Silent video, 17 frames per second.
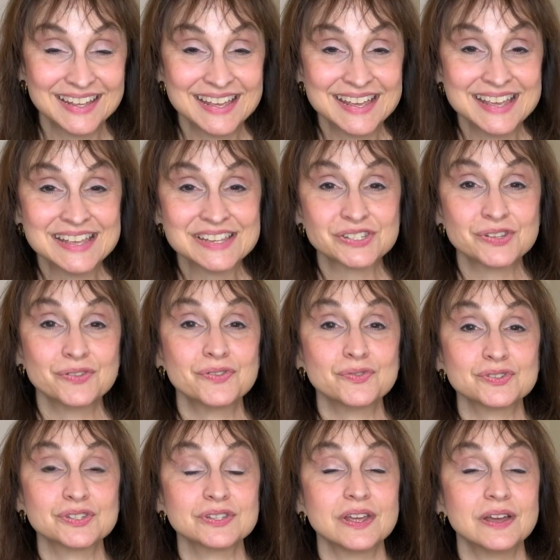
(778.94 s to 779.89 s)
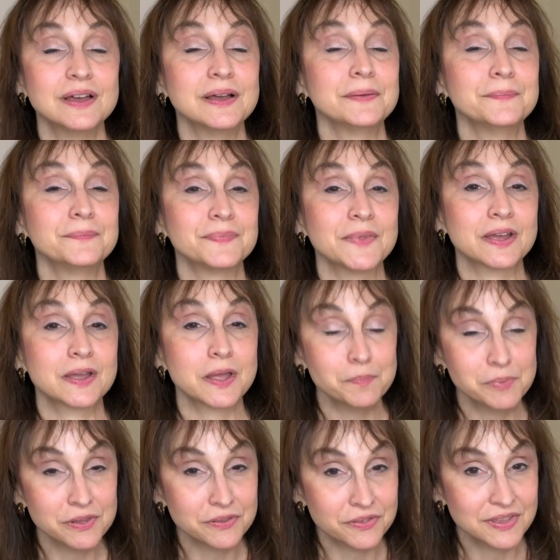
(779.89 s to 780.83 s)
So there's a couple
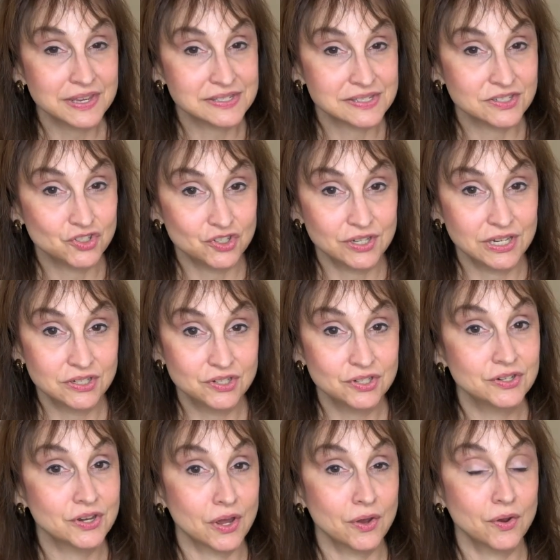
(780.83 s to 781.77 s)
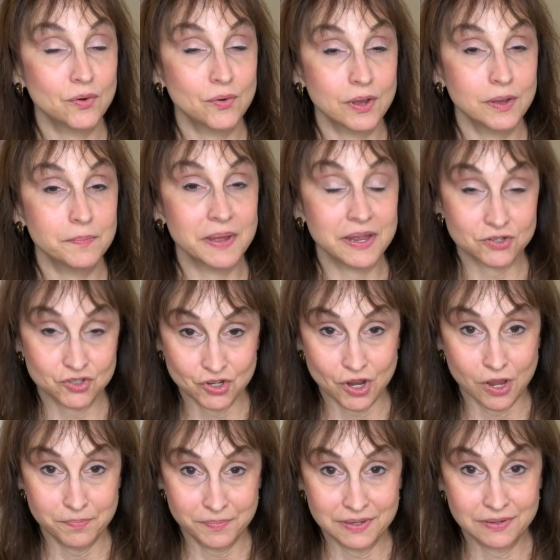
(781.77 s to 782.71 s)
of things that you need to know about
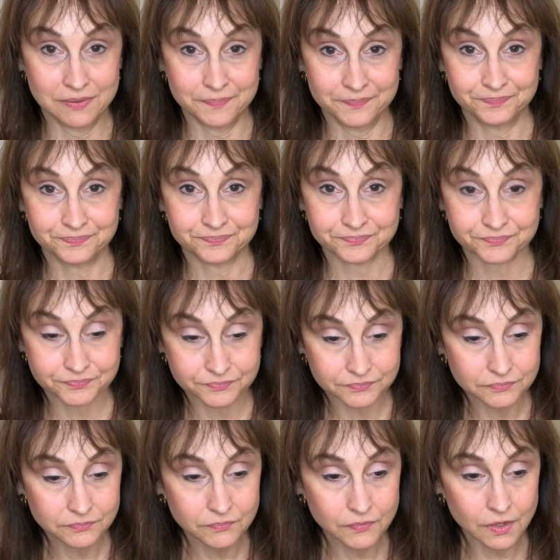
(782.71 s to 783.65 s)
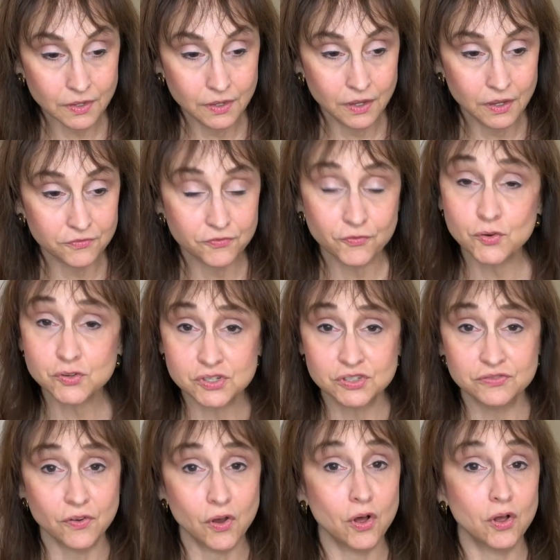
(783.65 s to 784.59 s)
shopping. First of
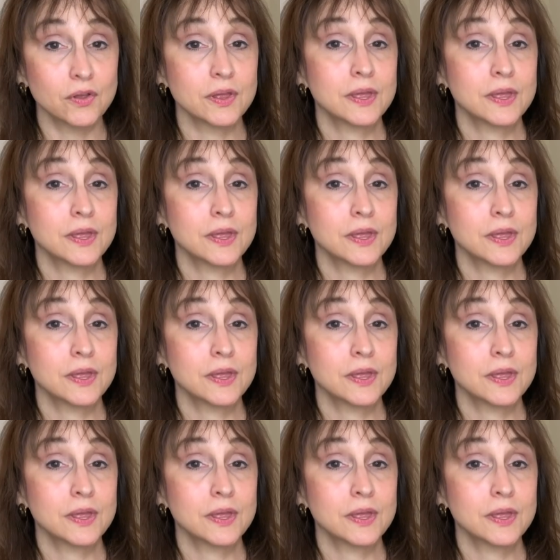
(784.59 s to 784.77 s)
all,